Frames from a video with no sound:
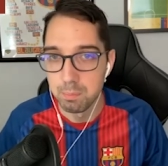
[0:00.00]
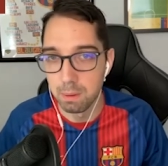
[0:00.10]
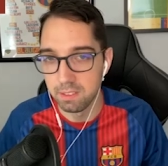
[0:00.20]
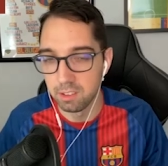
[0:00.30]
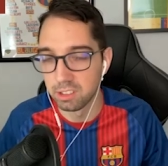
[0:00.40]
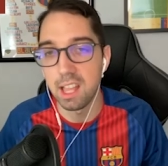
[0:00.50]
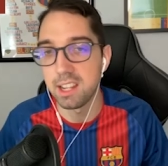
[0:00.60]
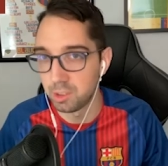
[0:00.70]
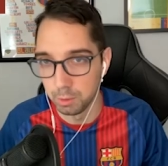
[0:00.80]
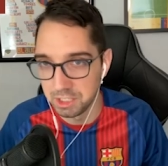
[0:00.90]
But there's a lot
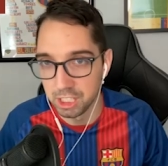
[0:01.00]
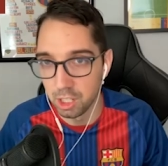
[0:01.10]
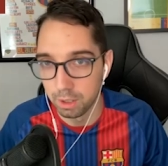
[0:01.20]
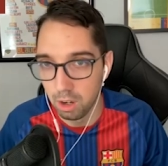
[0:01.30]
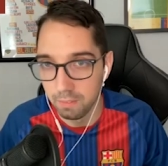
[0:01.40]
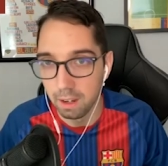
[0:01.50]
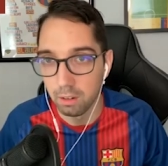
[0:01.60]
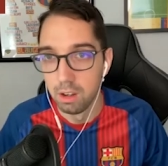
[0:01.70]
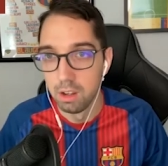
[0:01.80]
of switching going on there.